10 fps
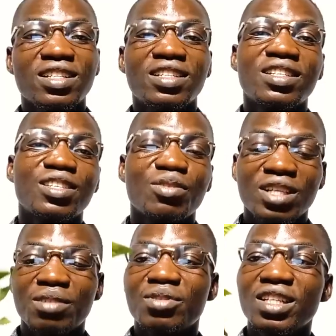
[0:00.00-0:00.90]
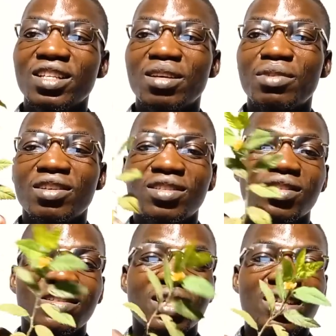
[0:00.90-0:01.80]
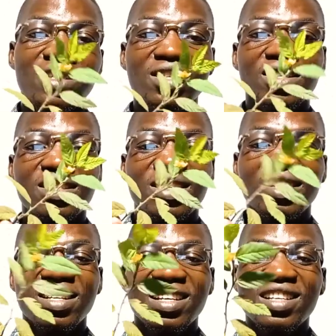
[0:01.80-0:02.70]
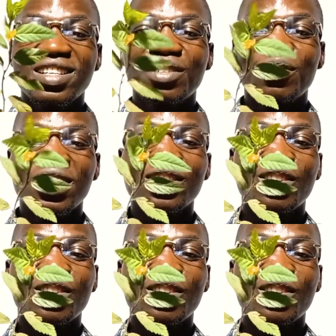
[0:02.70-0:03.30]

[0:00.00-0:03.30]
this is what I'm talking about. You can see it is very